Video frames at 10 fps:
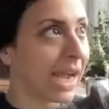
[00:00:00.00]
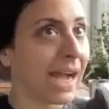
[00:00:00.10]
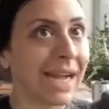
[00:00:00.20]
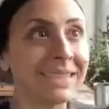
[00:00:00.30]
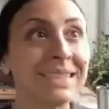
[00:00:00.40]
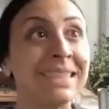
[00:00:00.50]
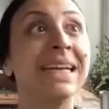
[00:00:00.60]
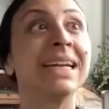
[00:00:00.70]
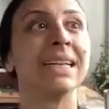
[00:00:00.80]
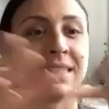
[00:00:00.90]

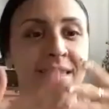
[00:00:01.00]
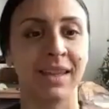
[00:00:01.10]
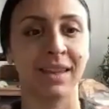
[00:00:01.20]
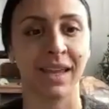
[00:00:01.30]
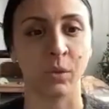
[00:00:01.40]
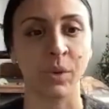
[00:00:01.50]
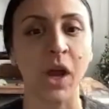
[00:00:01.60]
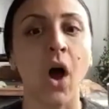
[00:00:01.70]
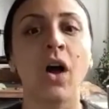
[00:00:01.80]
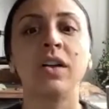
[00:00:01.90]
ideas that like we
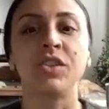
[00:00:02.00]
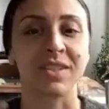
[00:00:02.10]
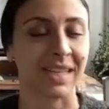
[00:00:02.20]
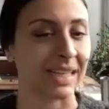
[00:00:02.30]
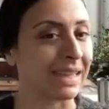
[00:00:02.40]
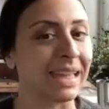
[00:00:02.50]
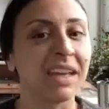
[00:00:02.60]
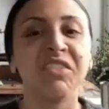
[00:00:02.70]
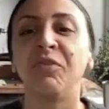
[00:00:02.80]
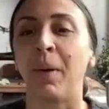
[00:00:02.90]
all just like
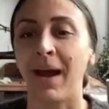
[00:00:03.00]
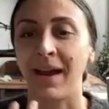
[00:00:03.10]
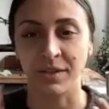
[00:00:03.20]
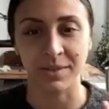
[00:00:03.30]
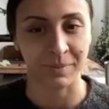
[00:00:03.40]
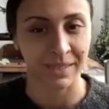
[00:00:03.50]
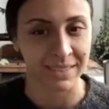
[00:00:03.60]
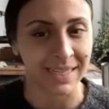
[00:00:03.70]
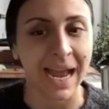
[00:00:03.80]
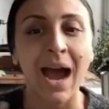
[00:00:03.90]
live by or something.
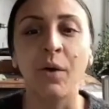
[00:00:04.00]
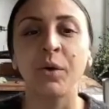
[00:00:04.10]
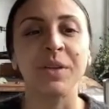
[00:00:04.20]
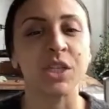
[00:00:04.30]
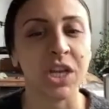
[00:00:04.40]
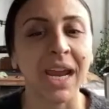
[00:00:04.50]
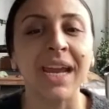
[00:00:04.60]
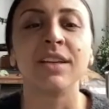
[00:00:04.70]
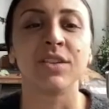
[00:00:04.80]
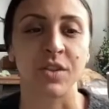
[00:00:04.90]
It's like, how do we
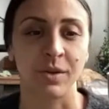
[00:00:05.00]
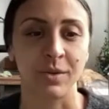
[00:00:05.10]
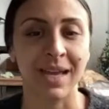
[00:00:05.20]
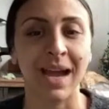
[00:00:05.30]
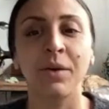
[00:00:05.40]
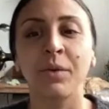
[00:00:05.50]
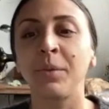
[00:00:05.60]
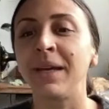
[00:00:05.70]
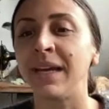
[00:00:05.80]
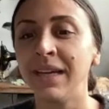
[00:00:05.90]
change those? How do
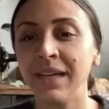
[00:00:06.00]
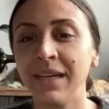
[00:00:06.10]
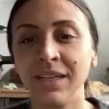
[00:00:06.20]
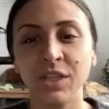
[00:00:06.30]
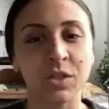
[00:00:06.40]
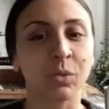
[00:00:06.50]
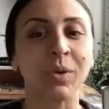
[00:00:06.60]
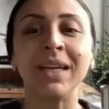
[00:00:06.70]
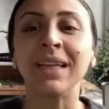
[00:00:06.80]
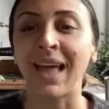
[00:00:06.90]
we just
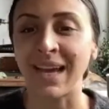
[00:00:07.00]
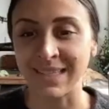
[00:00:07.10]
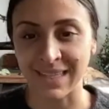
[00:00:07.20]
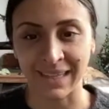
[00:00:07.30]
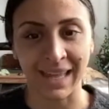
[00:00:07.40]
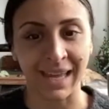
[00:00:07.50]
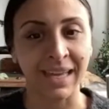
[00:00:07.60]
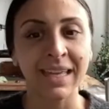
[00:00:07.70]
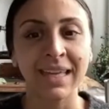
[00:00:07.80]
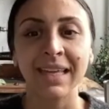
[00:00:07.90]
realize that
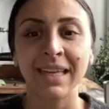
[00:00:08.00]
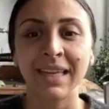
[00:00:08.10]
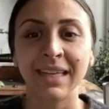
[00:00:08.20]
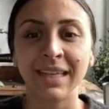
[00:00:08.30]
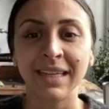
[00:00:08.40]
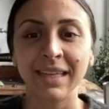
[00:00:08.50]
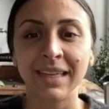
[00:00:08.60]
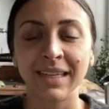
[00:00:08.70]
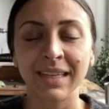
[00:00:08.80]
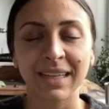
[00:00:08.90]
like,
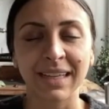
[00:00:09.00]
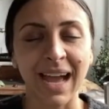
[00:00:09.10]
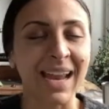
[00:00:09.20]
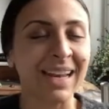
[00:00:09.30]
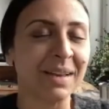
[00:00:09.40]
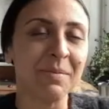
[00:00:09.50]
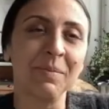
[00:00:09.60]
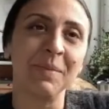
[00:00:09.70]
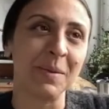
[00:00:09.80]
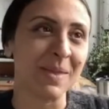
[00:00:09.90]
and
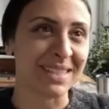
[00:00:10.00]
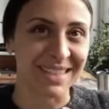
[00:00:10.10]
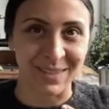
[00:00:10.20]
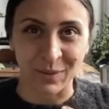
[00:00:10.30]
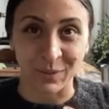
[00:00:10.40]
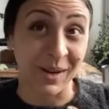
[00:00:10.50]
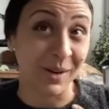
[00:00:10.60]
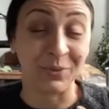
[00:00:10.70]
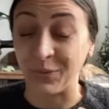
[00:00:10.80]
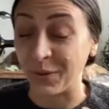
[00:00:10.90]
maybe this isn't the
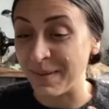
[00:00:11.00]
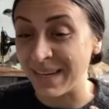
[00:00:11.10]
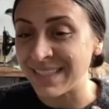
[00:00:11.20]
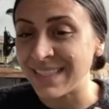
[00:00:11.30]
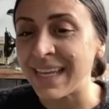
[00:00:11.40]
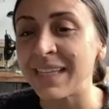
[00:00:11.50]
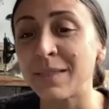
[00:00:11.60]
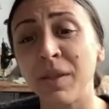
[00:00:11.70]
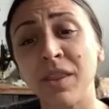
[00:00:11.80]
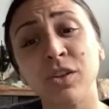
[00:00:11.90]
right format to say this,
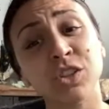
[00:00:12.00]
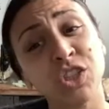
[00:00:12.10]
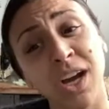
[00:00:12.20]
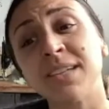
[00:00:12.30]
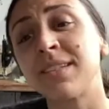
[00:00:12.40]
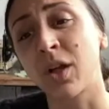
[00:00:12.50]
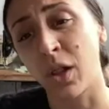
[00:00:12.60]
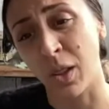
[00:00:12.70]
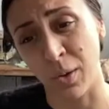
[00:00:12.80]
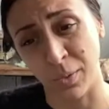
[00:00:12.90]
but they're just
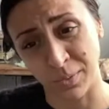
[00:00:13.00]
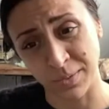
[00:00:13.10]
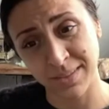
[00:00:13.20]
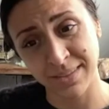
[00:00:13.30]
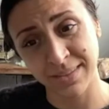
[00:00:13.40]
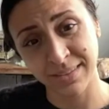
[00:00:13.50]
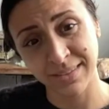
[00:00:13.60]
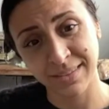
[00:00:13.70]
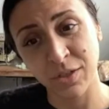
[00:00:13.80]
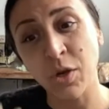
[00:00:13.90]
clothes.
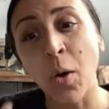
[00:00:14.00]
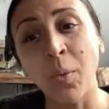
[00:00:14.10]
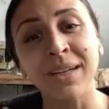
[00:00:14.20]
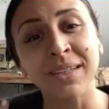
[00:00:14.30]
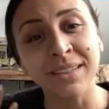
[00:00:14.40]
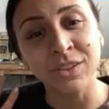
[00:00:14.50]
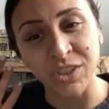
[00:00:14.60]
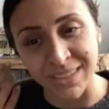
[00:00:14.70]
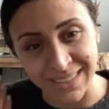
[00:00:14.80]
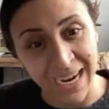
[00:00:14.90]
No one
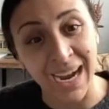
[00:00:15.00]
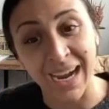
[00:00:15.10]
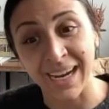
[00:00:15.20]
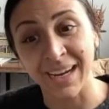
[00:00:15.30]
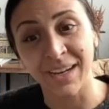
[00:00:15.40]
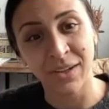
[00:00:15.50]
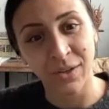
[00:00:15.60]
should die